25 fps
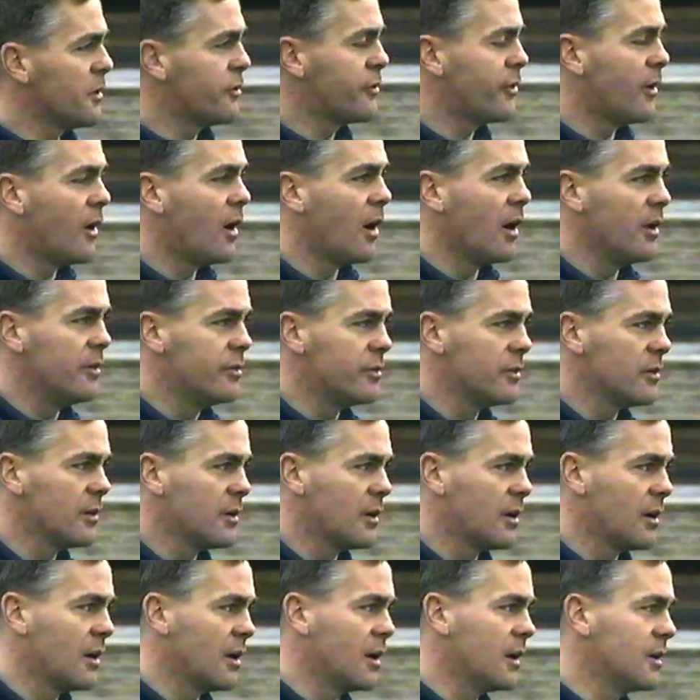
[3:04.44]
five,
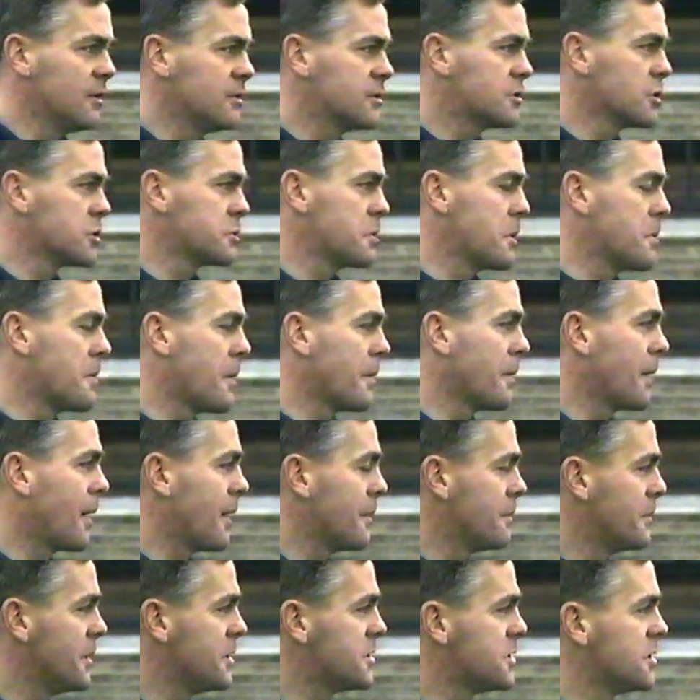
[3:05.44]
uh, was my
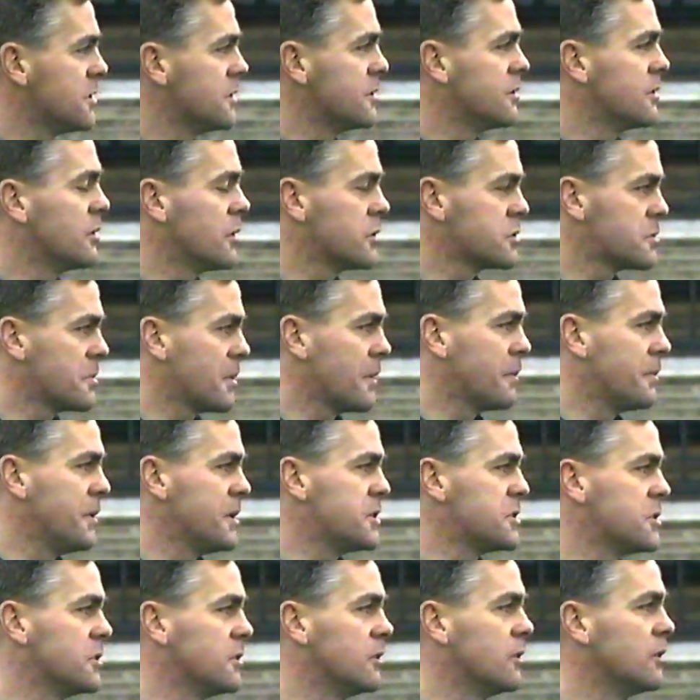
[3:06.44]
ambition. was my
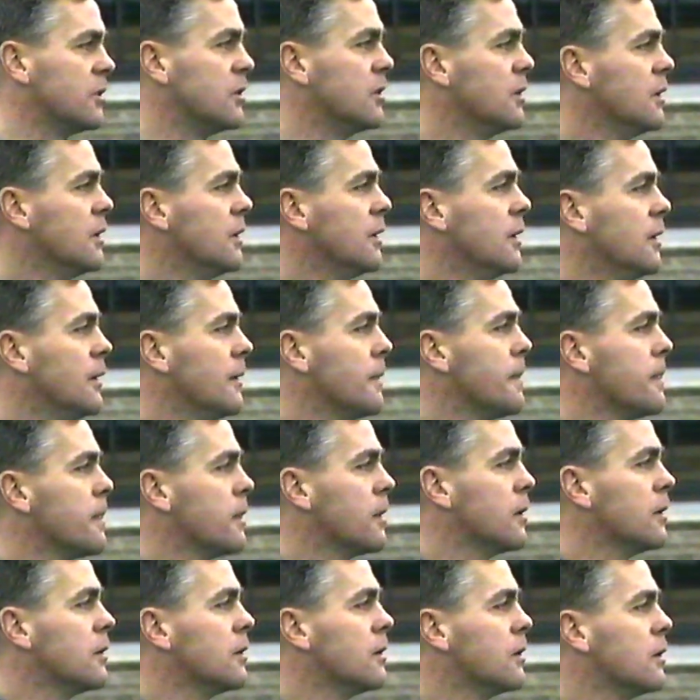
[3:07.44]
ambition, or
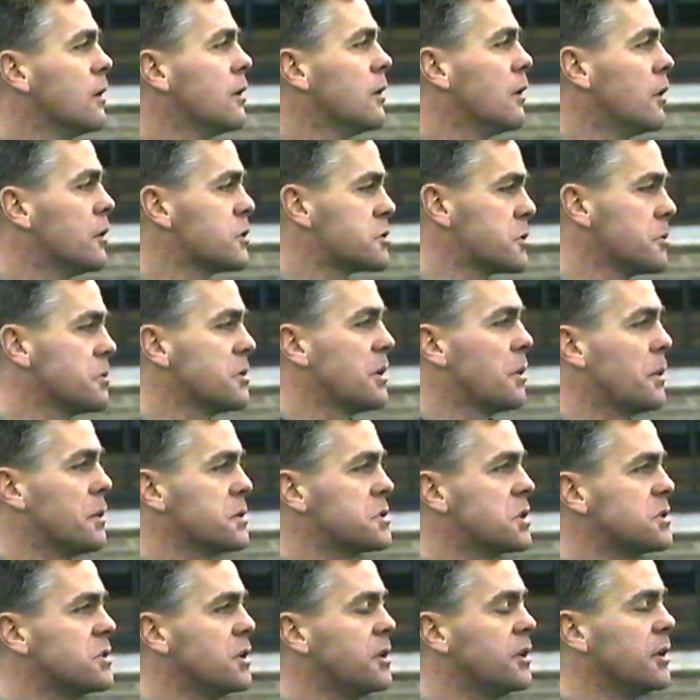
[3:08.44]
or something I
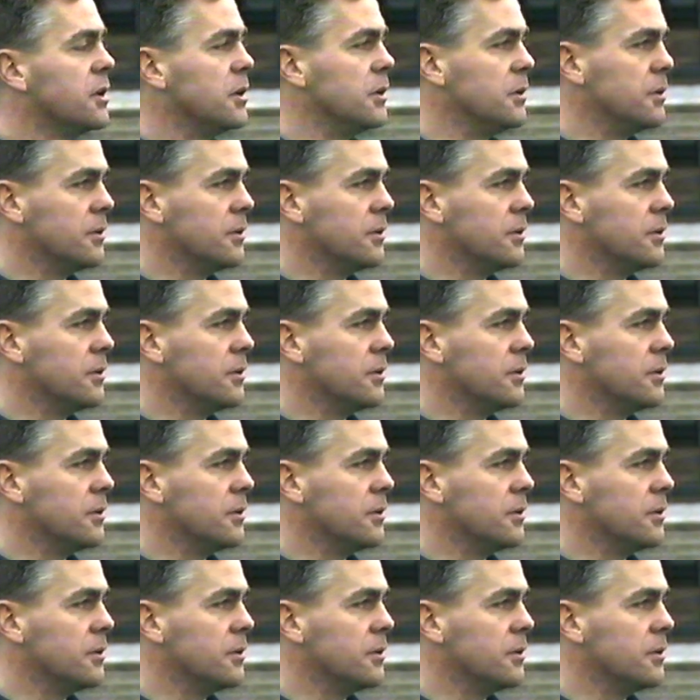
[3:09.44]
wanted to do,